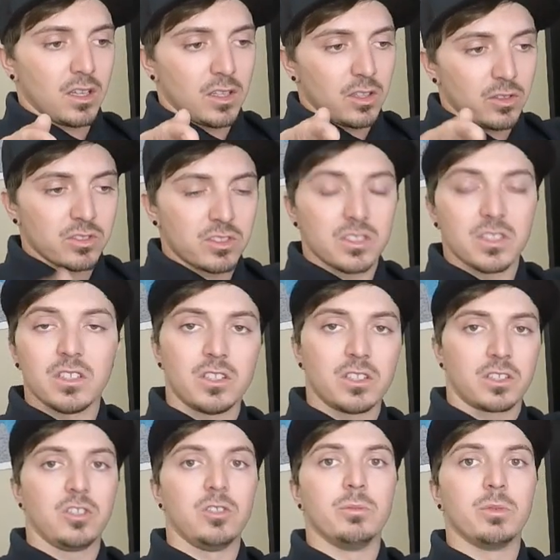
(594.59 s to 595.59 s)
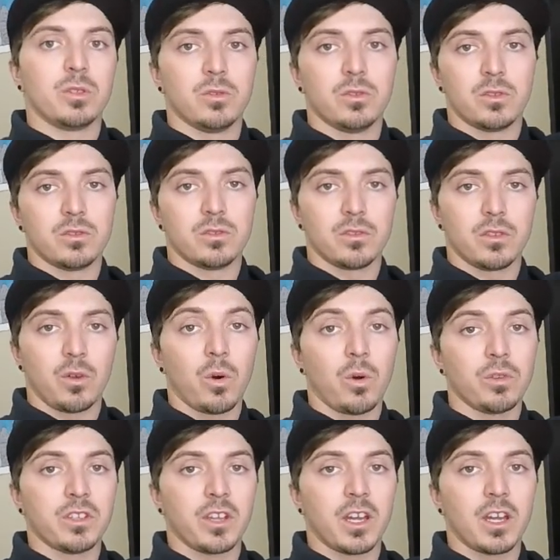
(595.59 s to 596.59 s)
you sit in your cubicle the
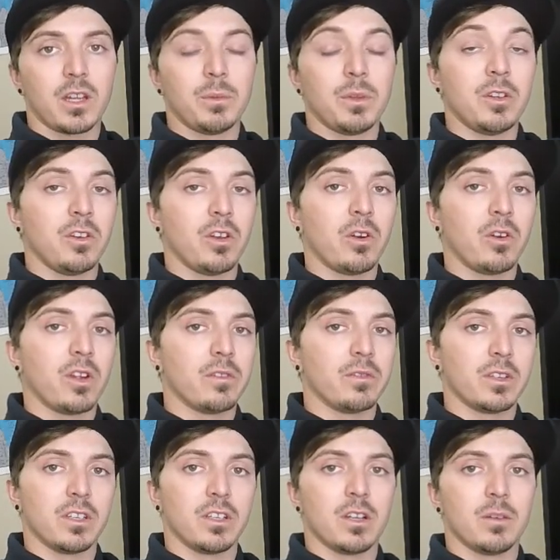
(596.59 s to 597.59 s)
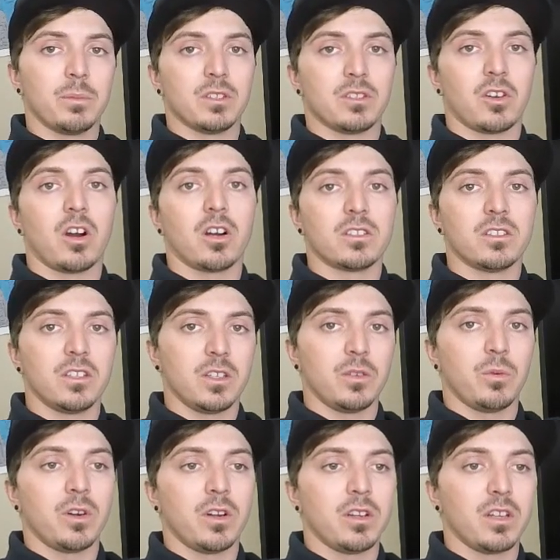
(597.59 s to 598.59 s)
whole time and you don't ever get up and talk to
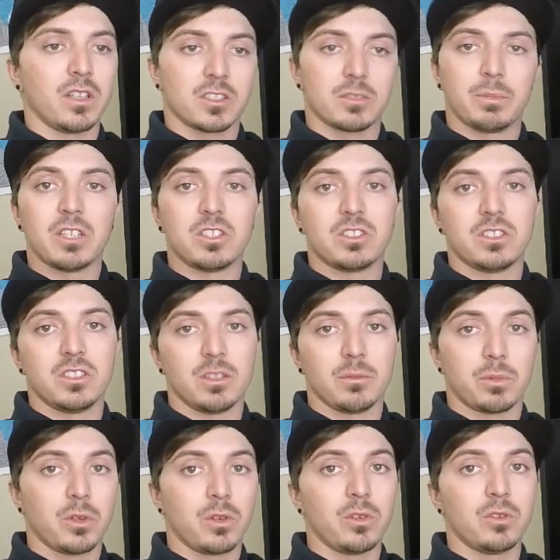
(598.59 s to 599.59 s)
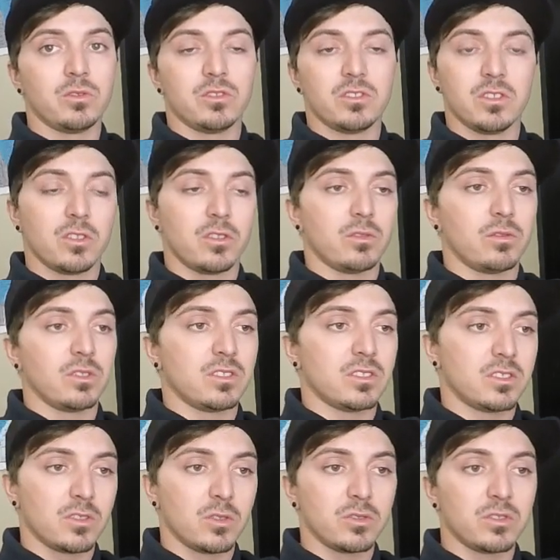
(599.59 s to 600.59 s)
anyone. And especially in the pros, it's
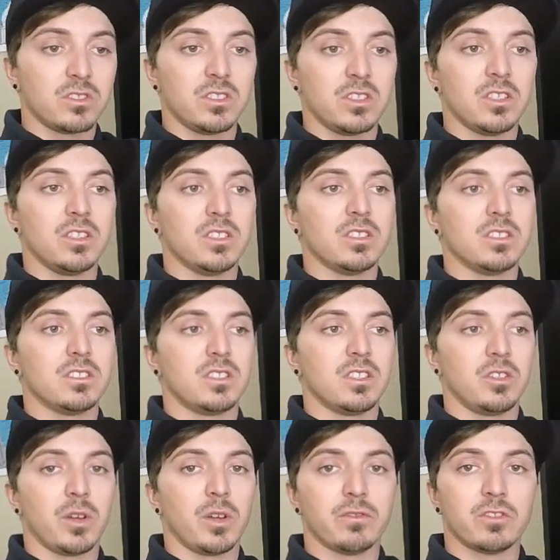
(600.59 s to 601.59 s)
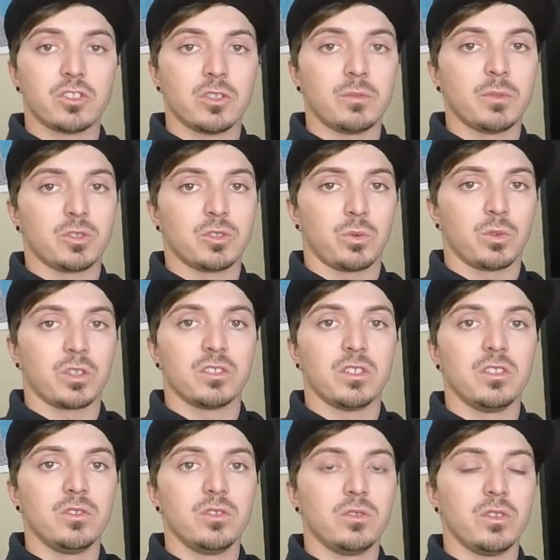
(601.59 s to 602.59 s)
so serious and you have so much work to
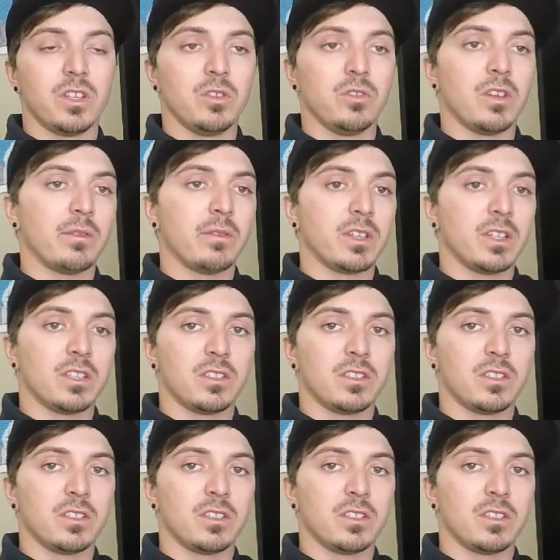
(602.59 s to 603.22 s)
do that you never get